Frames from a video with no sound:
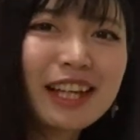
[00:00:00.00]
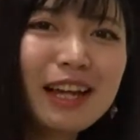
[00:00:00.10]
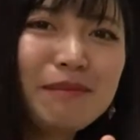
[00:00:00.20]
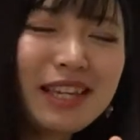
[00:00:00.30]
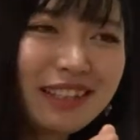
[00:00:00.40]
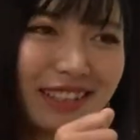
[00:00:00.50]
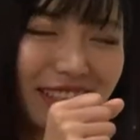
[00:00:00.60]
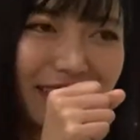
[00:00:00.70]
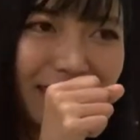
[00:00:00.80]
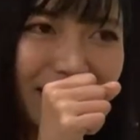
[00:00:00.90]
I mean,
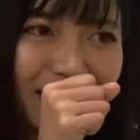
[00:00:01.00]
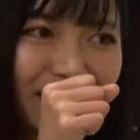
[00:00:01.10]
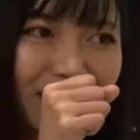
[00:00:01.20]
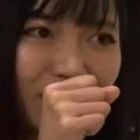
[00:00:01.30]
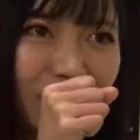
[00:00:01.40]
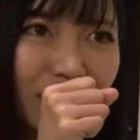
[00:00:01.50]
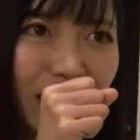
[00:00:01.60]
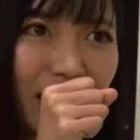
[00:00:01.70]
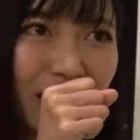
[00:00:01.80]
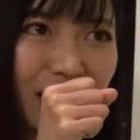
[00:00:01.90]

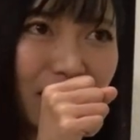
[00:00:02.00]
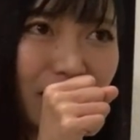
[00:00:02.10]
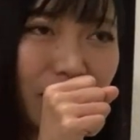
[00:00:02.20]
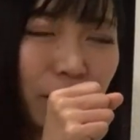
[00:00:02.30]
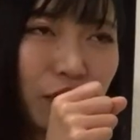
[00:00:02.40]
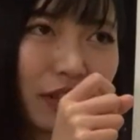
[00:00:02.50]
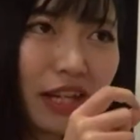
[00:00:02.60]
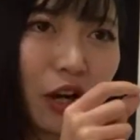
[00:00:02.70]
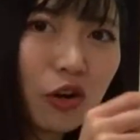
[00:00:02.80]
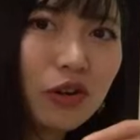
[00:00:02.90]
if you
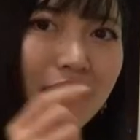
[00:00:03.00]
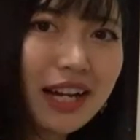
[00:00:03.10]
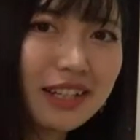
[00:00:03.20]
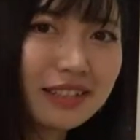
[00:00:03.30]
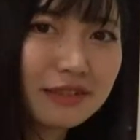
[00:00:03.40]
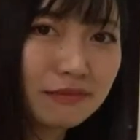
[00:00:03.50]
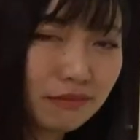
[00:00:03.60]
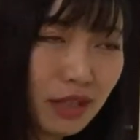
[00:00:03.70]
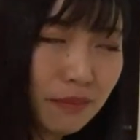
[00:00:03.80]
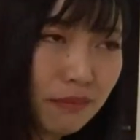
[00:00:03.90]
say hola,
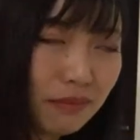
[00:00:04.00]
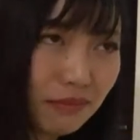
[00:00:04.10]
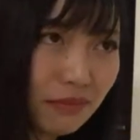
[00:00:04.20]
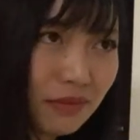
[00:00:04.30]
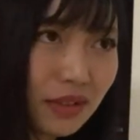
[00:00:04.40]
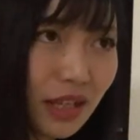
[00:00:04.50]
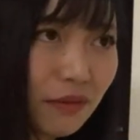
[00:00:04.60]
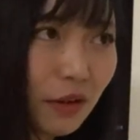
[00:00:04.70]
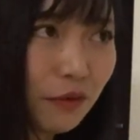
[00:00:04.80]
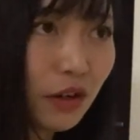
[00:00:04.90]
they
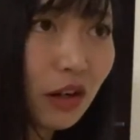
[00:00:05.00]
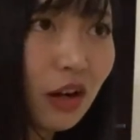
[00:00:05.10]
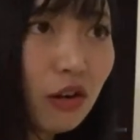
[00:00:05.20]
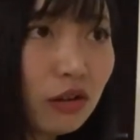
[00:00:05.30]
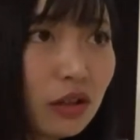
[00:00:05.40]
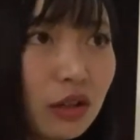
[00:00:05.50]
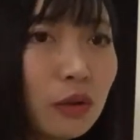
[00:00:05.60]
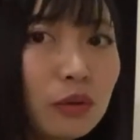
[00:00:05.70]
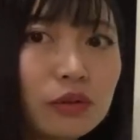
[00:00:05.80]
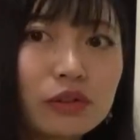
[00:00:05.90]
will feel,
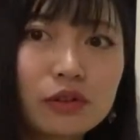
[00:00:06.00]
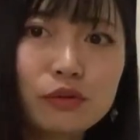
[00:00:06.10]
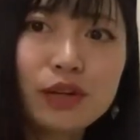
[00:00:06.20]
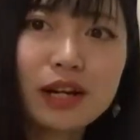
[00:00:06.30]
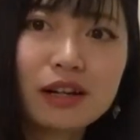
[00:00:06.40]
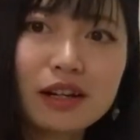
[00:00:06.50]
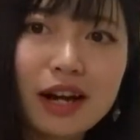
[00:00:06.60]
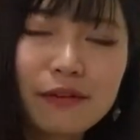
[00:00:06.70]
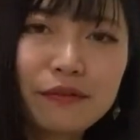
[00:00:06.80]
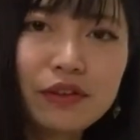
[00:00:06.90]
I
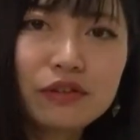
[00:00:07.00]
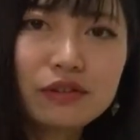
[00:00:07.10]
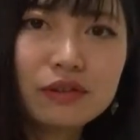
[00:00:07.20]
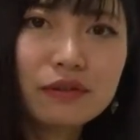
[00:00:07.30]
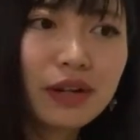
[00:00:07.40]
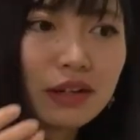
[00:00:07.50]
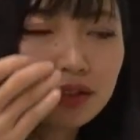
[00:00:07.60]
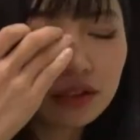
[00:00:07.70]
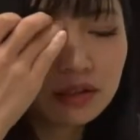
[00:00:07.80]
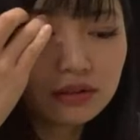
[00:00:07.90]
feel very
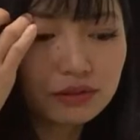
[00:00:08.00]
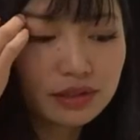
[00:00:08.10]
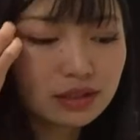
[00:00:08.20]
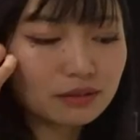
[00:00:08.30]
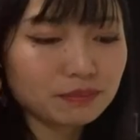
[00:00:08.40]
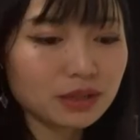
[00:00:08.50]
close.